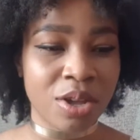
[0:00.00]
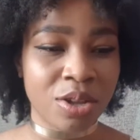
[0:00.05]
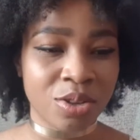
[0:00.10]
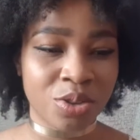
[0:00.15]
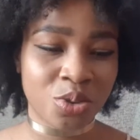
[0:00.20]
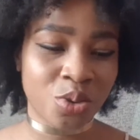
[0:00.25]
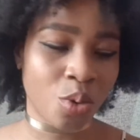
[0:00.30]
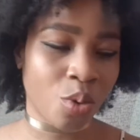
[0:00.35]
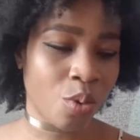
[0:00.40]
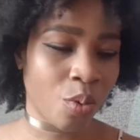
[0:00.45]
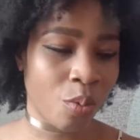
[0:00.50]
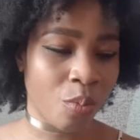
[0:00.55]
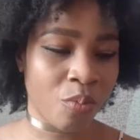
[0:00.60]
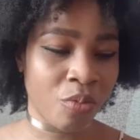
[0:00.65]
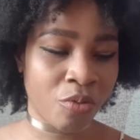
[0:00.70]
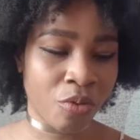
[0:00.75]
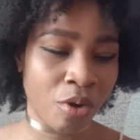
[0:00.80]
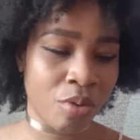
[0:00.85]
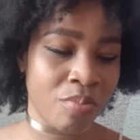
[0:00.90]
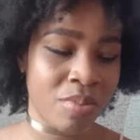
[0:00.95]
So
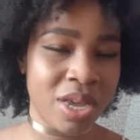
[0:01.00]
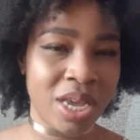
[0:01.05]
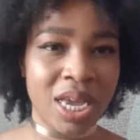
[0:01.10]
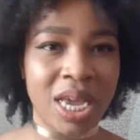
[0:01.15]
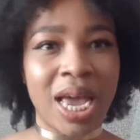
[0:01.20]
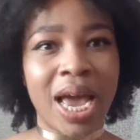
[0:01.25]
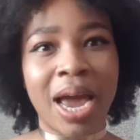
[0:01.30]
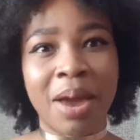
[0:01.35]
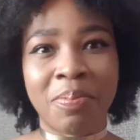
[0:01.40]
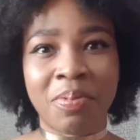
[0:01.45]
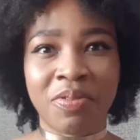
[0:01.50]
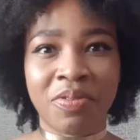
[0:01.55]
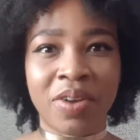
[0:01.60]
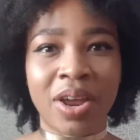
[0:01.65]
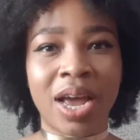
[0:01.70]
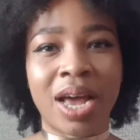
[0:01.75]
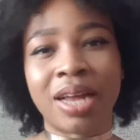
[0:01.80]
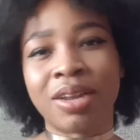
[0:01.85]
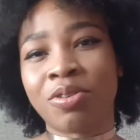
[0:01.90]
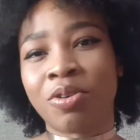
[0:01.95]
for me, I
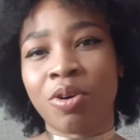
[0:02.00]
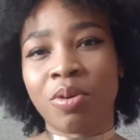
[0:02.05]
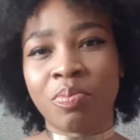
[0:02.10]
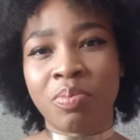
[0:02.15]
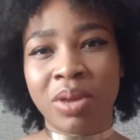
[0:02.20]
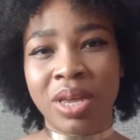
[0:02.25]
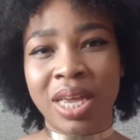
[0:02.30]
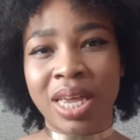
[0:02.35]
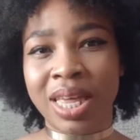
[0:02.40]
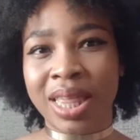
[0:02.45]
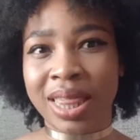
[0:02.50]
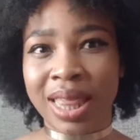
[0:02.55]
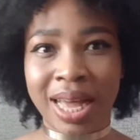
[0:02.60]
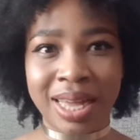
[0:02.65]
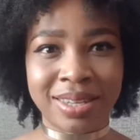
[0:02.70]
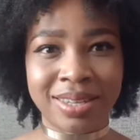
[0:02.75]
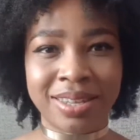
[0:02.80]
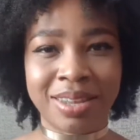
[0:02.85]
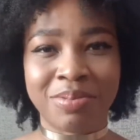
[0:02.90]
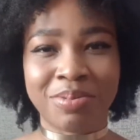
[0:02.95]
prefer hard copy in
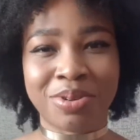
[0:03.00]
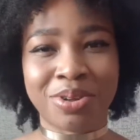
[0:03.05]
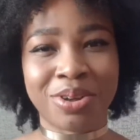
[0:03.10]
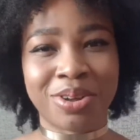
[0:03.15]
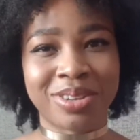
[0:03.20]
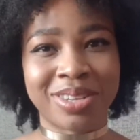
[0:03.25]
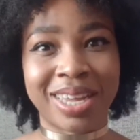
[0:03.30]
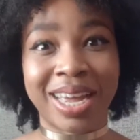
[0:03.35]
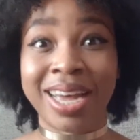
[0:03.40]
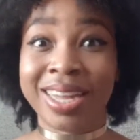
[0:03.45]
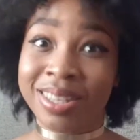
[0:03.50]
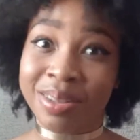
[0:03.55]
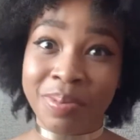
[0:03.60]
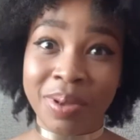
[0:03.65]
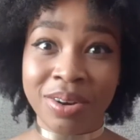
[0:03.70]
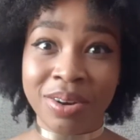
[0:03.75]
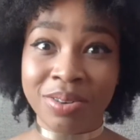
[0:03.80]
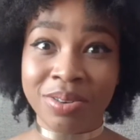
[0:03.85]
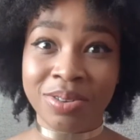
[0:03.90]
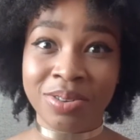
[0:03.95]
that state, because as a
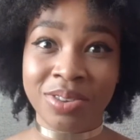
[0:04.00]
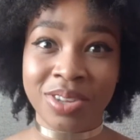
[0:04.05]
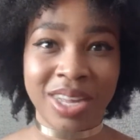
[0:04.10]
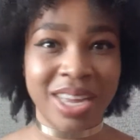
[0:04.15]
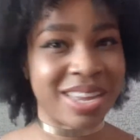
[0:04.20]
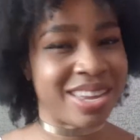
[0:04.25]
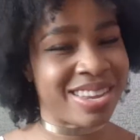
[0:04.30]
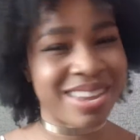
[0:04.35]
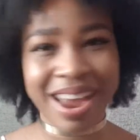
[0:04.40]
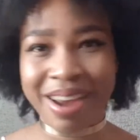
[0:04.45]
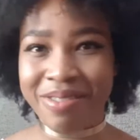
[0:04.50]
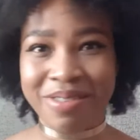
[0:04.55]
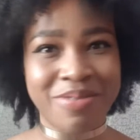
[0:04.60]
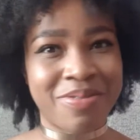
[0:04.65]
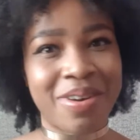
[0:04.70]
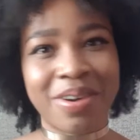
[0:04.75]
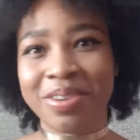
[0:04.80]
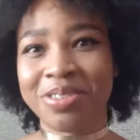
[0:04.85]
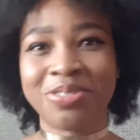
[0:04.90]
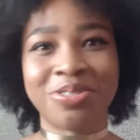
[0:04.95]
medical student, you are
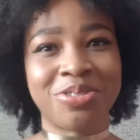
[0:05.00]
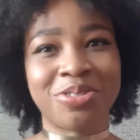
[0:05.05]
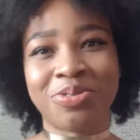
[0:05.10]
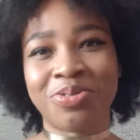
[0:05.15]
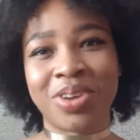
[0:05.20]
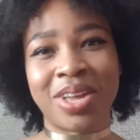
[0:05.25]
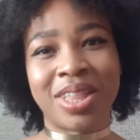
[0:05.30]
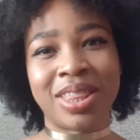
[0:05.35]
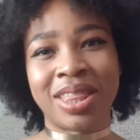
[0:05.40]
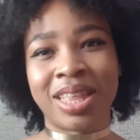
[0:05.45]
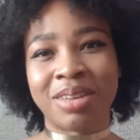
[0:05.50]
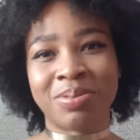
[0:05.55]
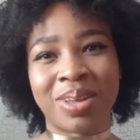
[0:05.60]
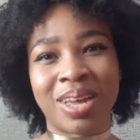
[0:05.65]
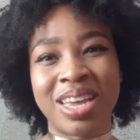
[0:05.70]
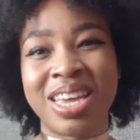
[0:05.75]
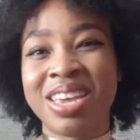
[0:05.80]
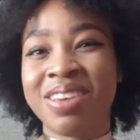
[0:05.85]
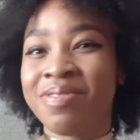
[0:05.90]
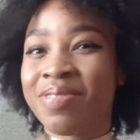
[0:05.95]
referring to different
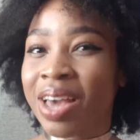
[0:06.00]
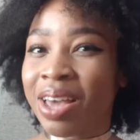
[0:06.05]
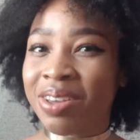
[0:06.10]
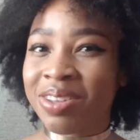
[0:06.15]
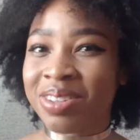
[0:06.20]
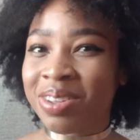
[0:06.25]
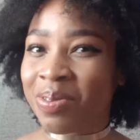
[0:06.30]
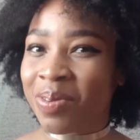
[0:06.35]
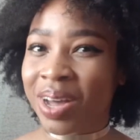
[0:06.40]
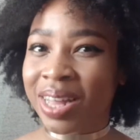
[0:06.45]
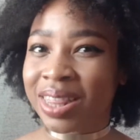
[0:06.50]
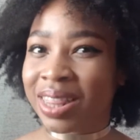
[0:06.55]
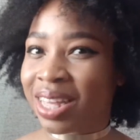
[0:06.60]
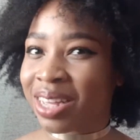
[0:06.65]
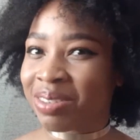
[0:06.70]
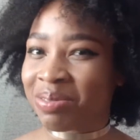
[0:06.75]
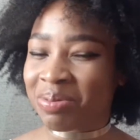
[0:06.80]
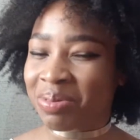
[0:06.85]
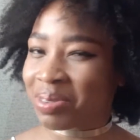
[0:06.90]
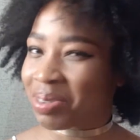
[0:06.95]
textbooks. If you are using one
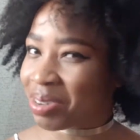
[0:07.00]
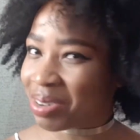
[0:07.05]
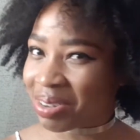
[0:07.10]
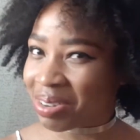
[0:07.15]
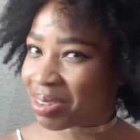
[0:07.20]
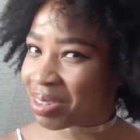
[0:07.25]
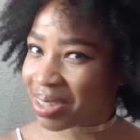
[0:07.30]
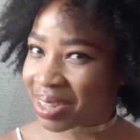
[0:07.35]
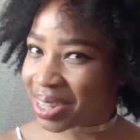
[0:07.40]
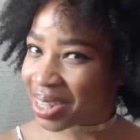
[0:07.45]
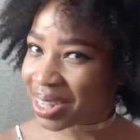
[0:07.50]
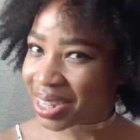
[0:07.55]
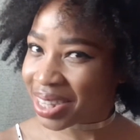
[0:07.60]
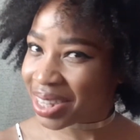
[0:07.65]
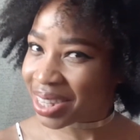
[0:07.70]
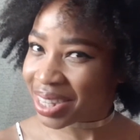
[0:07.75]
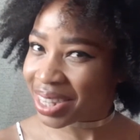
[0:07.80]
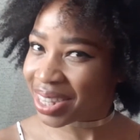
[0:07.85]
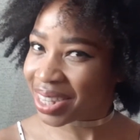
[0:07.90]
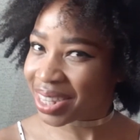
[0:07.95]
textbook,
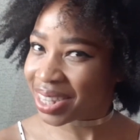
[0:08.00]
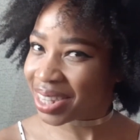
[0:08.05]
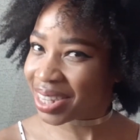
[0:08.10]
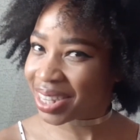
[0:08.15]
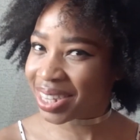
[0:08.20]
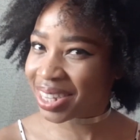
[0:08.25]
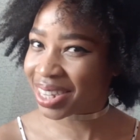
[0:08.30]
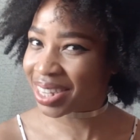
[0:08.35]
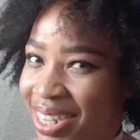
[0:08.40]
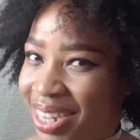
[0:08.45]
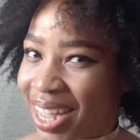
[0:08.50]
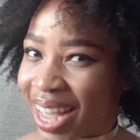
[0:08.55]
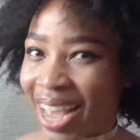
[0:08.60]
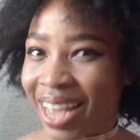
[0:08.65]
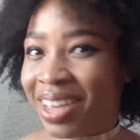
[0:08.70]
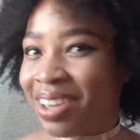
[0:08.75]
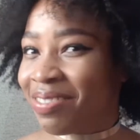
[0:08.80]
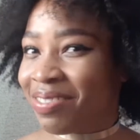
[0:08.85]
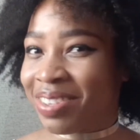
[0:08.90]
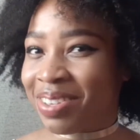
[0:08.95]
are
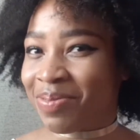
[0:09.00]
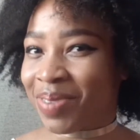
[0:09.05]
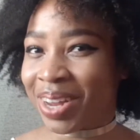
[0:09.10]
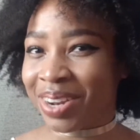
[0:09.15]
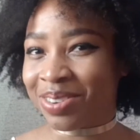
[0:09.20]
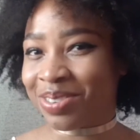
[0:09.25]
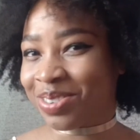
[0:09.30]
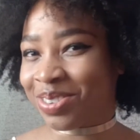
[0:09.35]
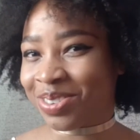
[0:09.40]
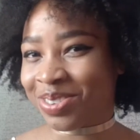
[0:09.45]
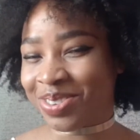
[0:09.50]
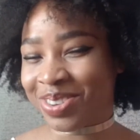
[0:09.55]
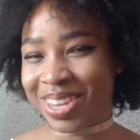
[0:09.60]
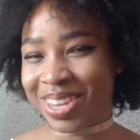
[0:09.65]
you even in medical school